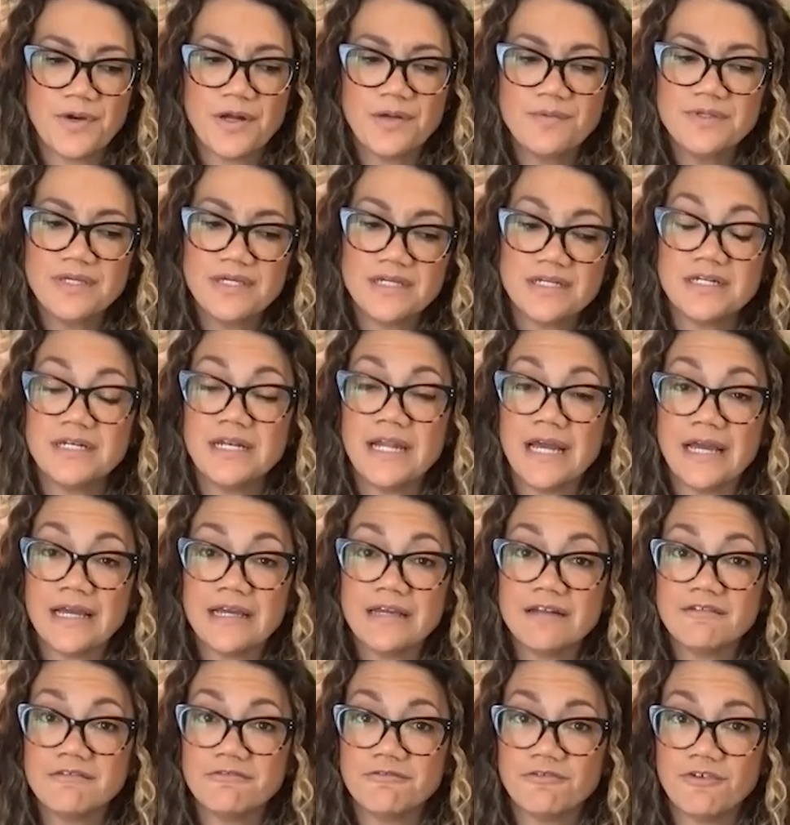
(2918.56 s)
probably in a
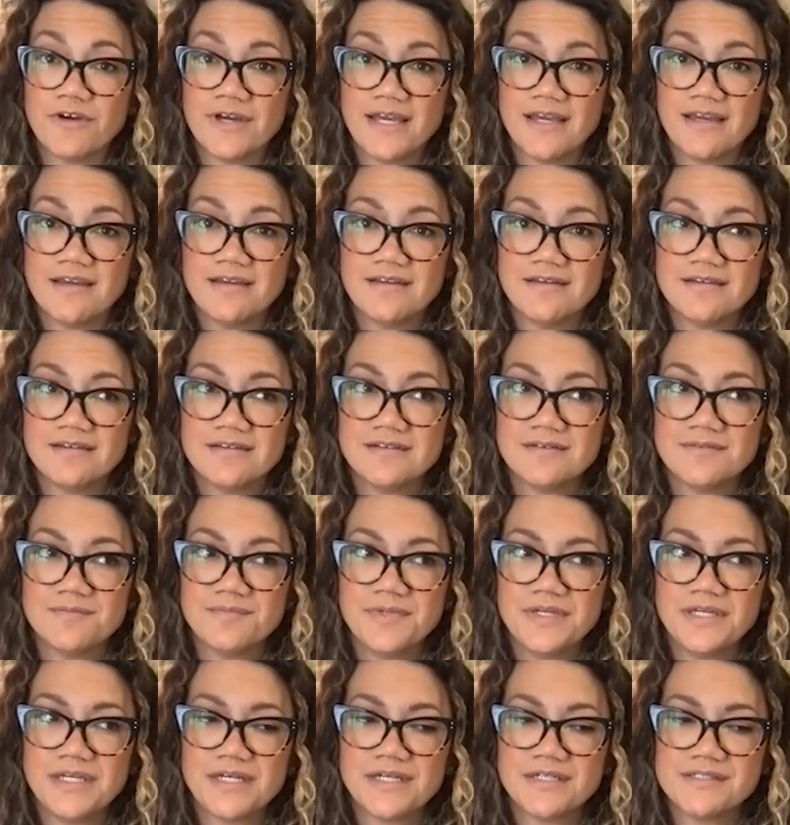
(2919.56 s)
negative way,
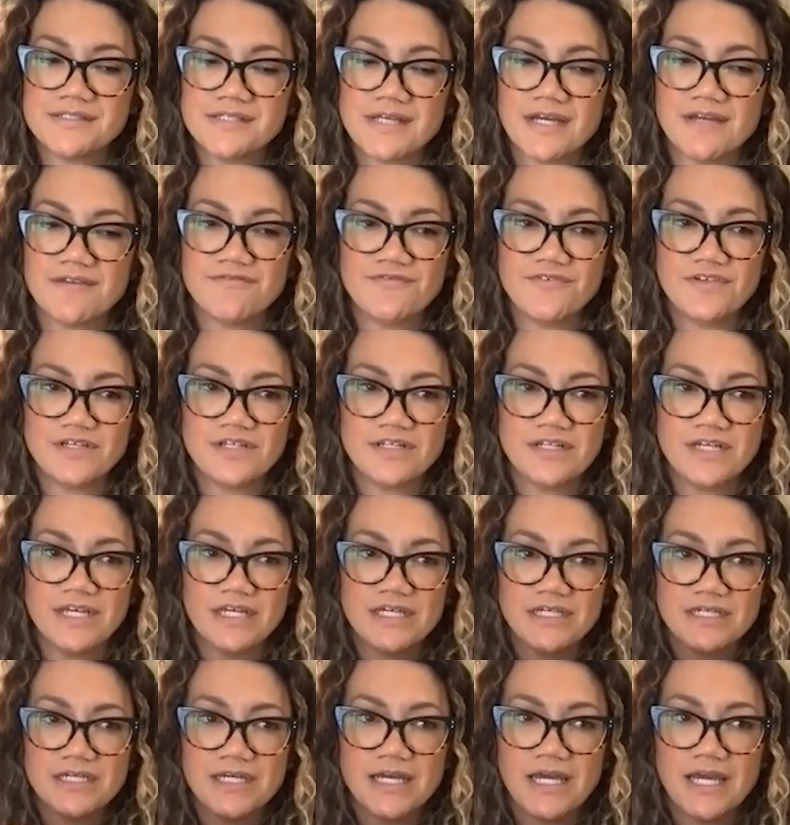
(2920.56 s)
because I feel
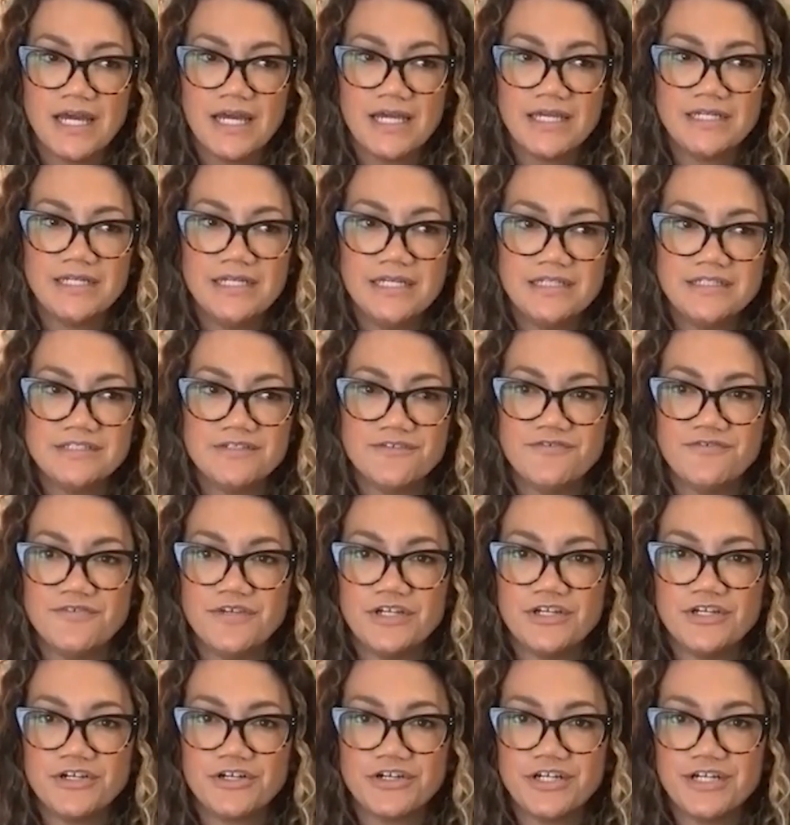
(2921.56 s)
like I need to
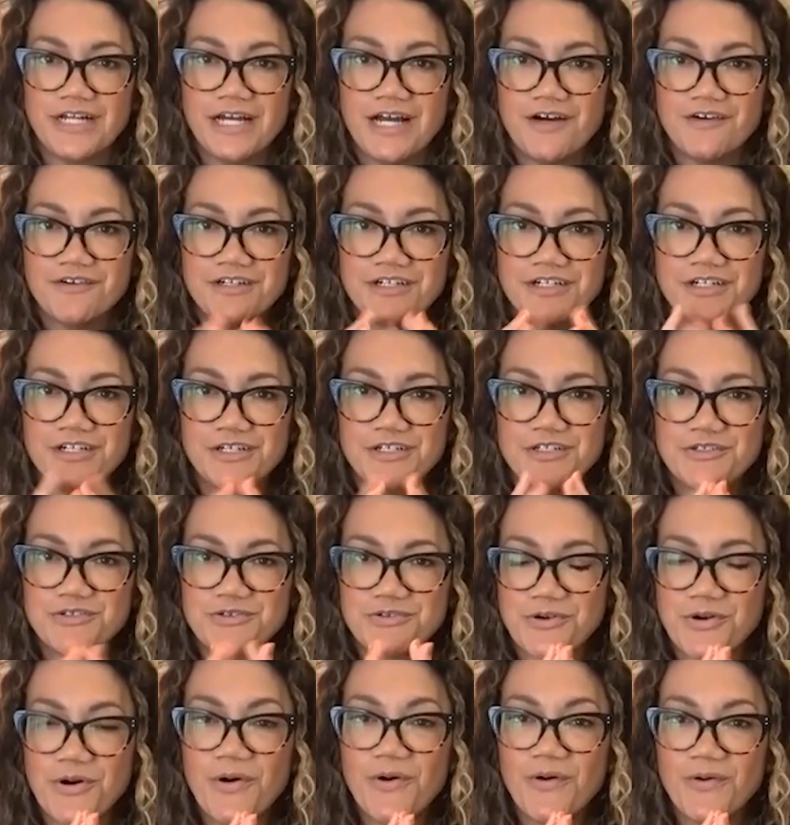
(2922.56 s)
figure it out and
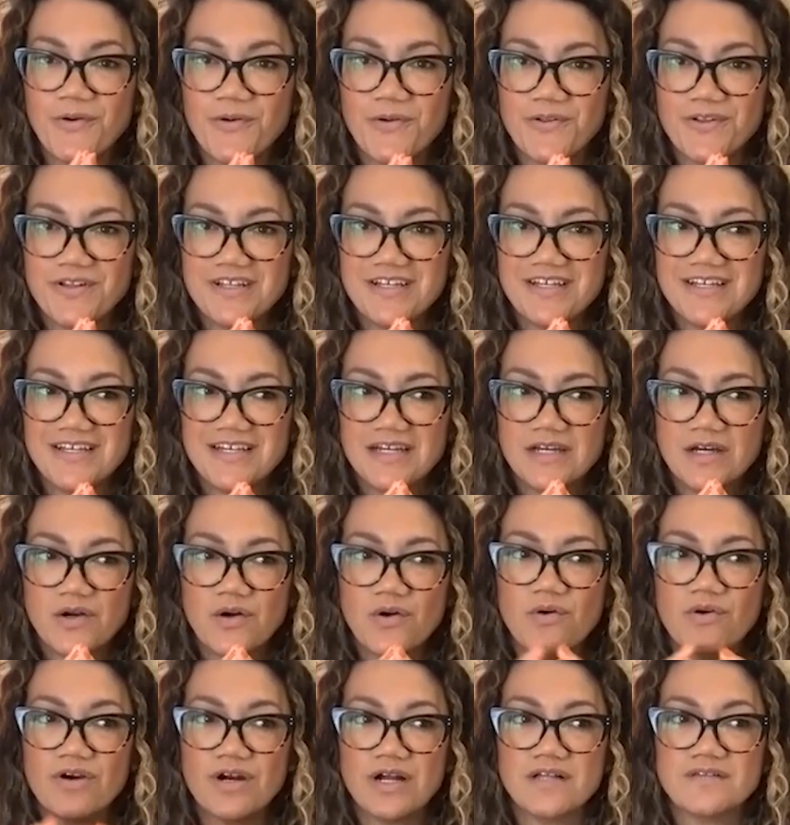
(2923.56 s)
control or
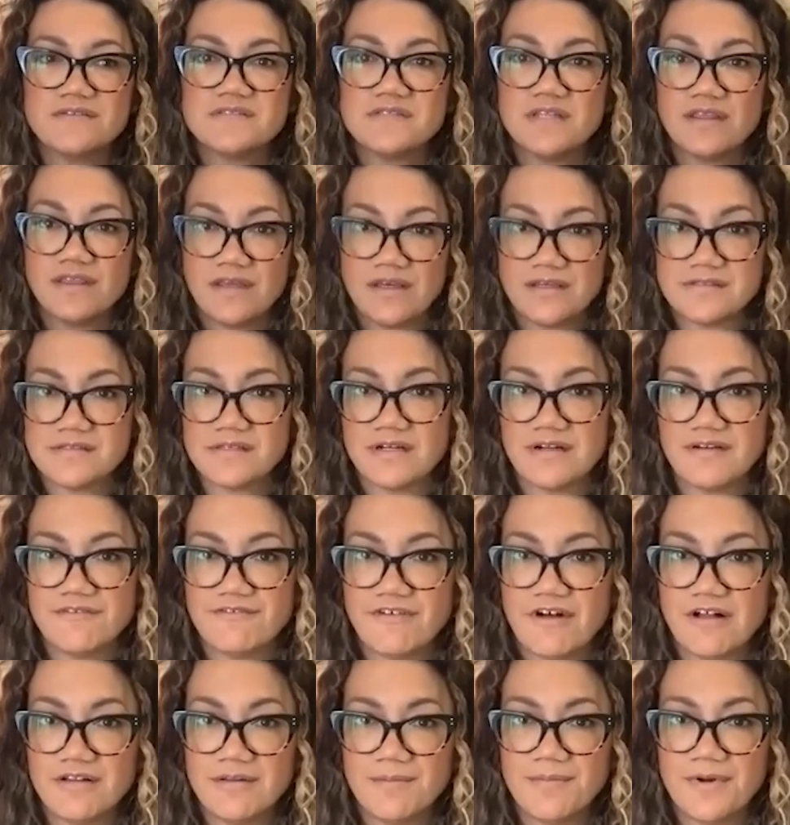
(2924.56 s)
else mm. the mm-hmm. thing's going to
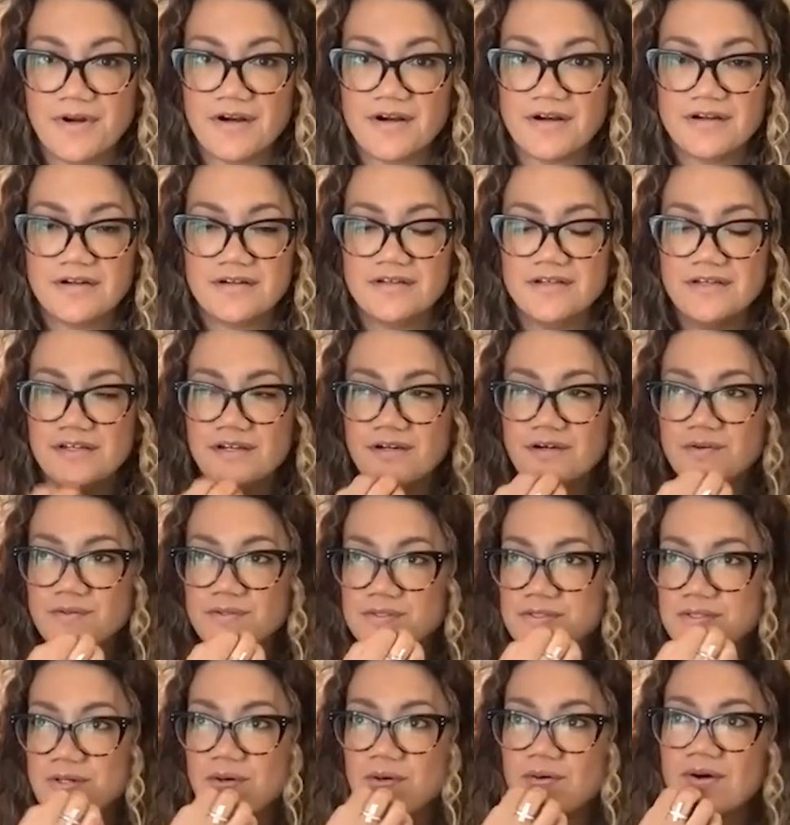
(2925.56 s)
fall apart, you know?
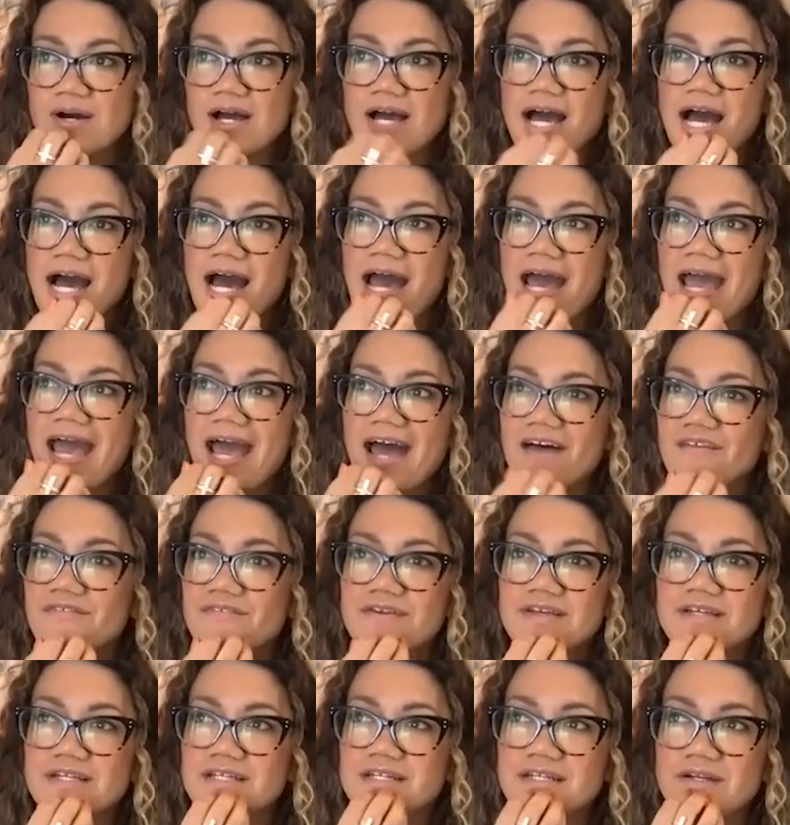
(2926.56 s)
So I
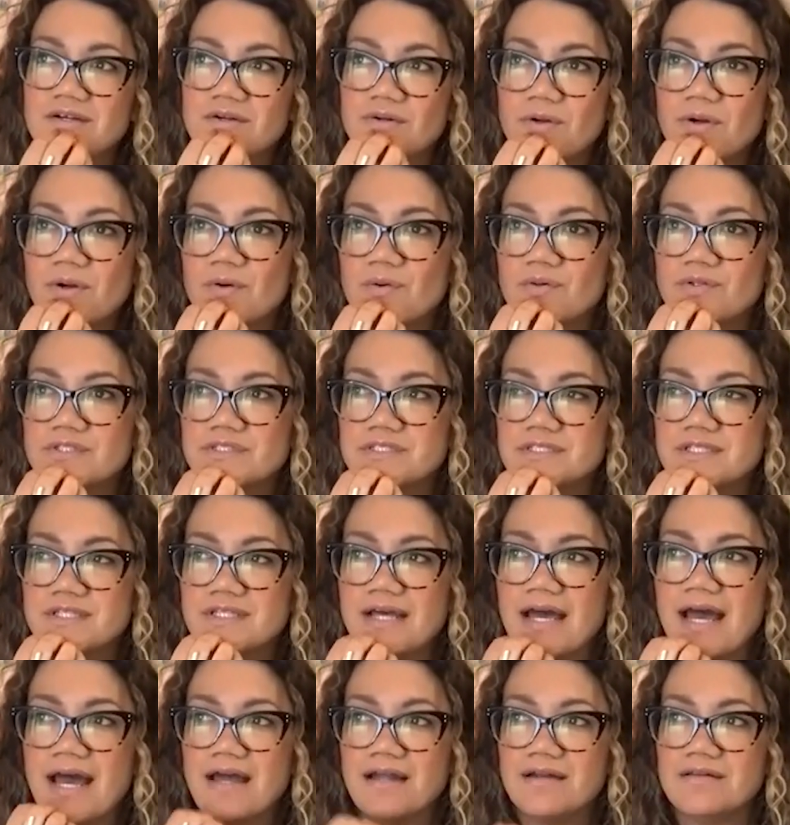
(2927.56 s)
haven't grown to
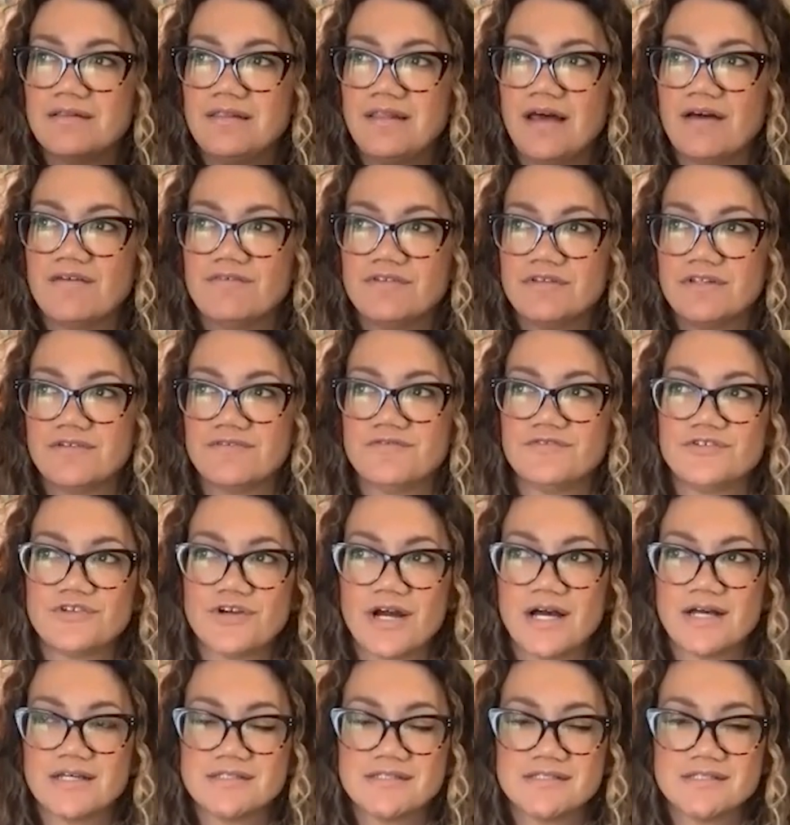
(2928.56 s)
that level of
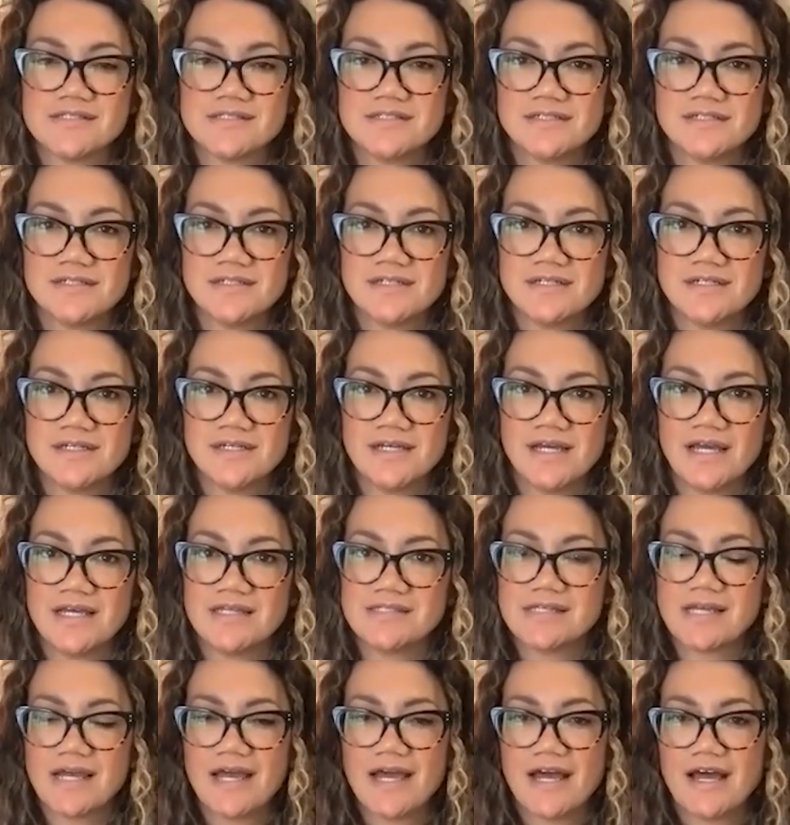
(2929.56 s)
trust as
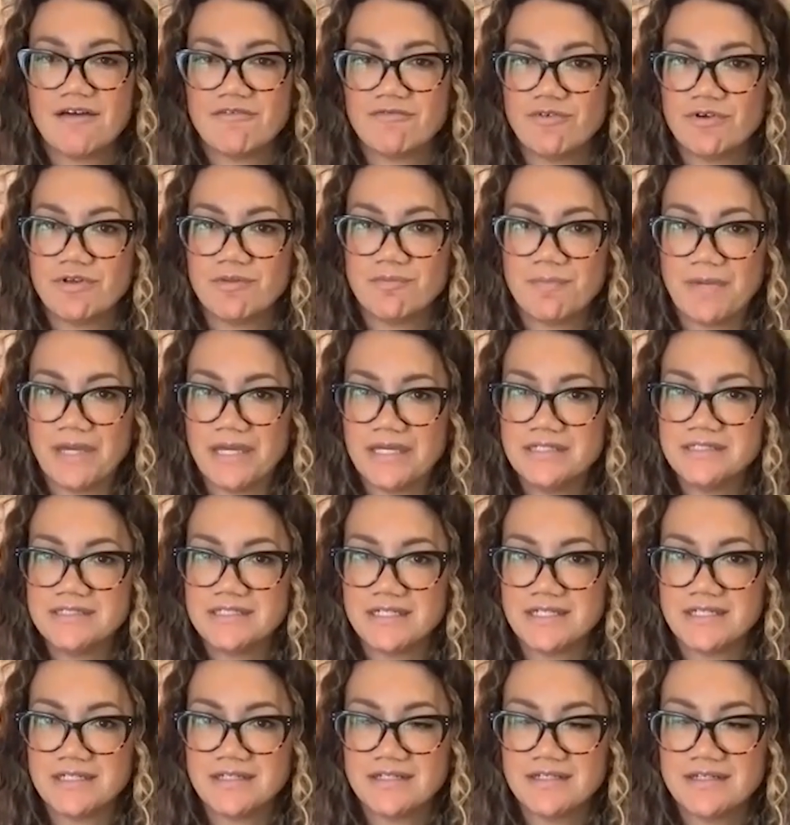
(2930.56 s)
I have with
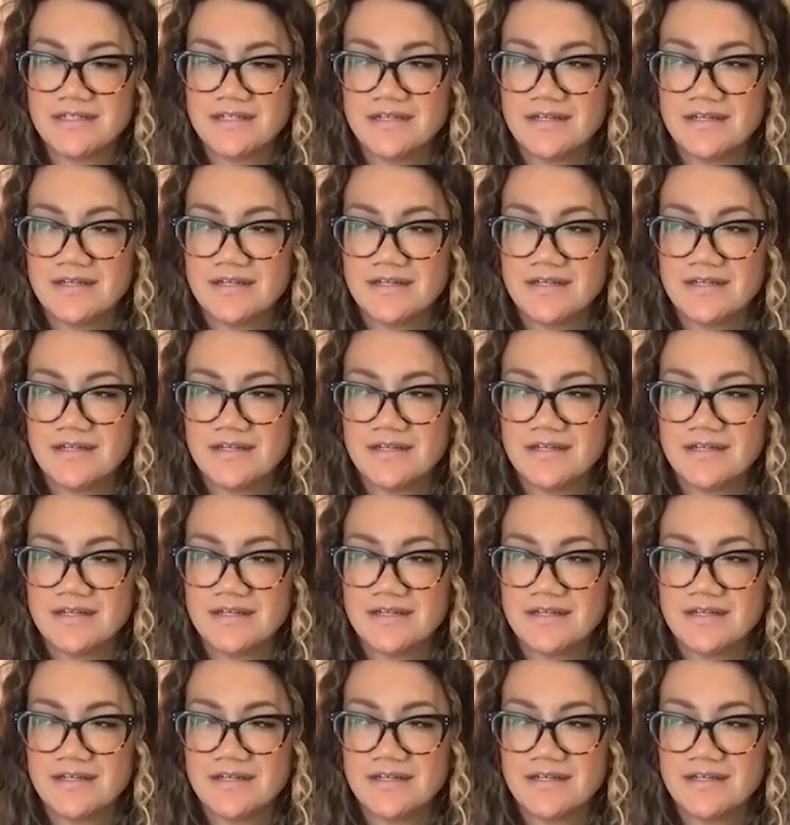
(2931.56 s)
painting.